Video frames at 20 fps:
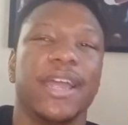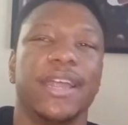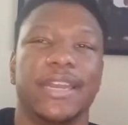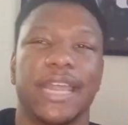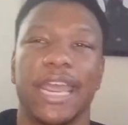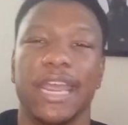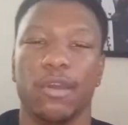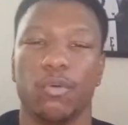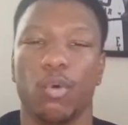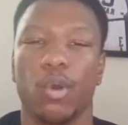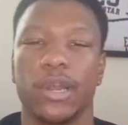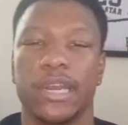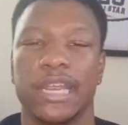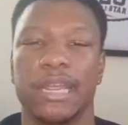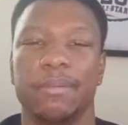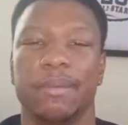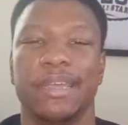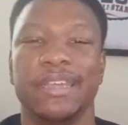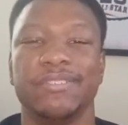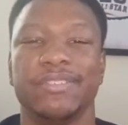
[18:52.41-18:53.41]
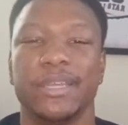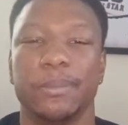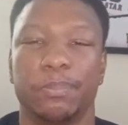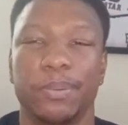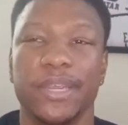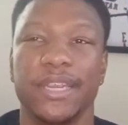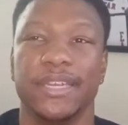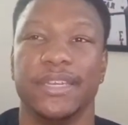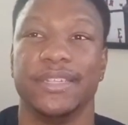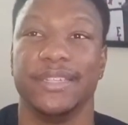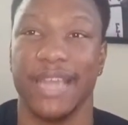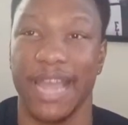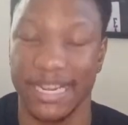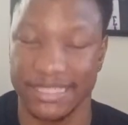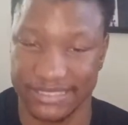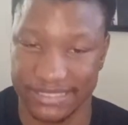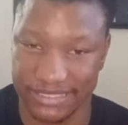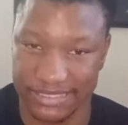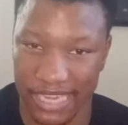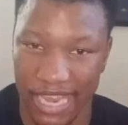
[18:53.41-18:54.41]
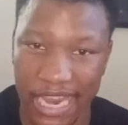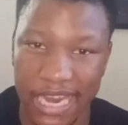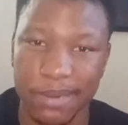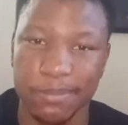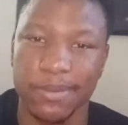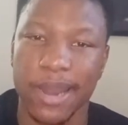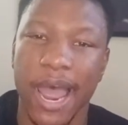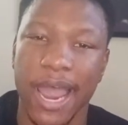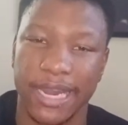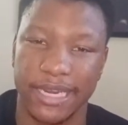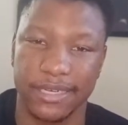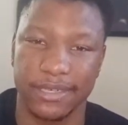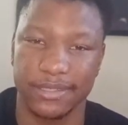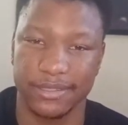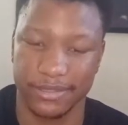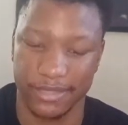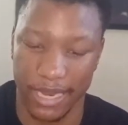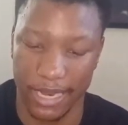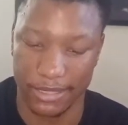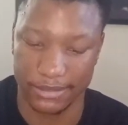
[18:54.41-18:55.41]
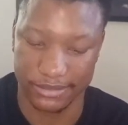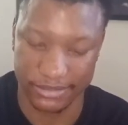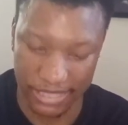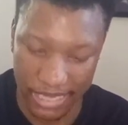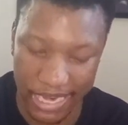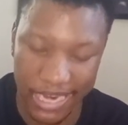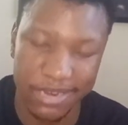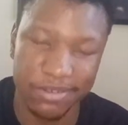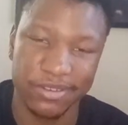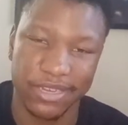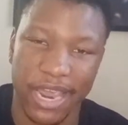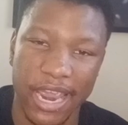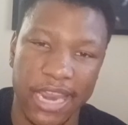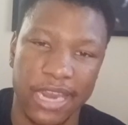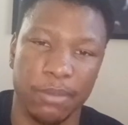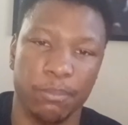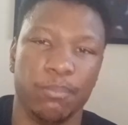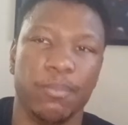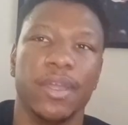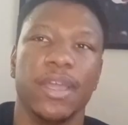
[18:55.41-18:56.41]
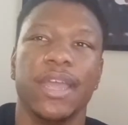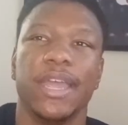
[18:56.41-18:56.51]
They awarded him MVP that same night, that same game.